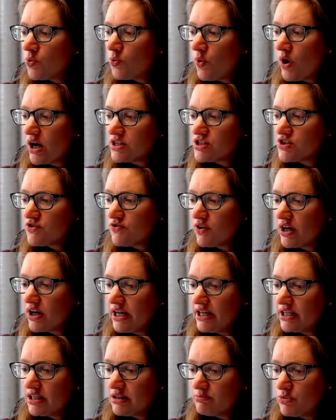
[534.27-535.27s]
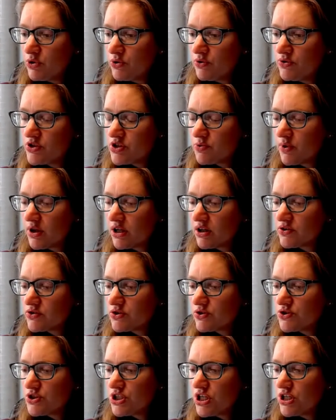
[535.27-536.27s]
Watch for any mood swings
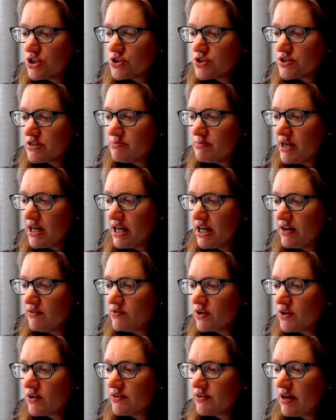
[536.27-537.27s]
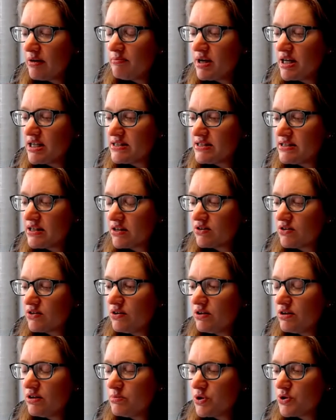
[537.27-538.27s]
or changes in behavior that may
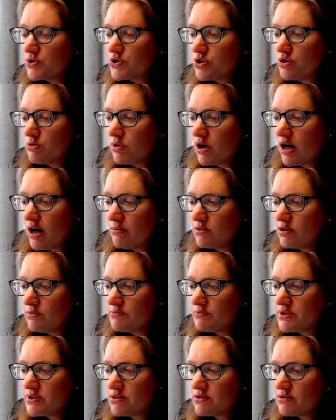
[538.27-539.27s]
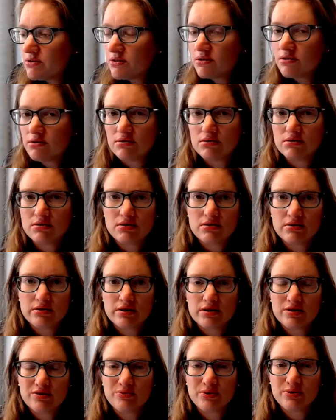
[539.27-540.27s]
signal emotional problems.
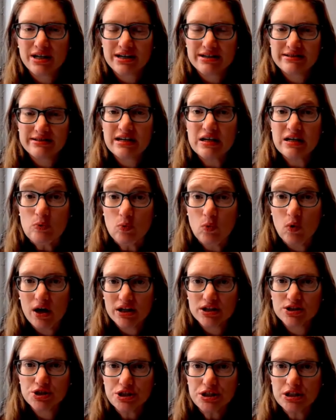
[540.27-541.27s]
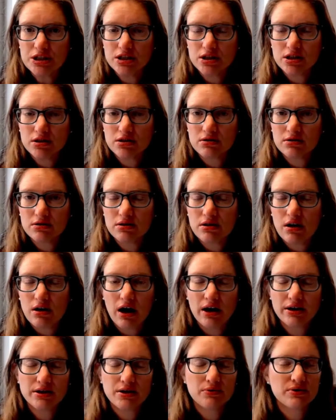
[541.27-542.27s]
When I say watch here,
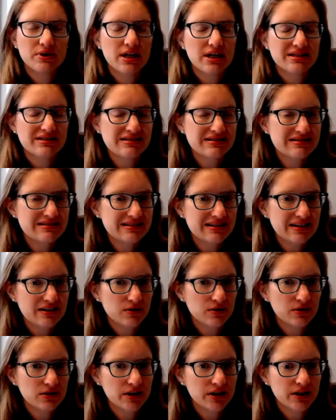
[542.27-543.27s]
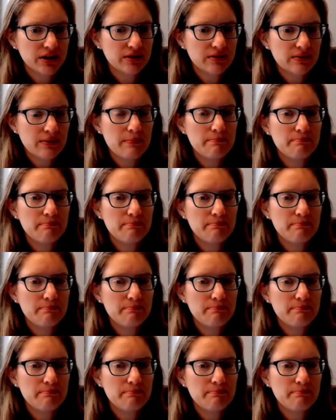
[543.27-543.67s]
I don't necessarily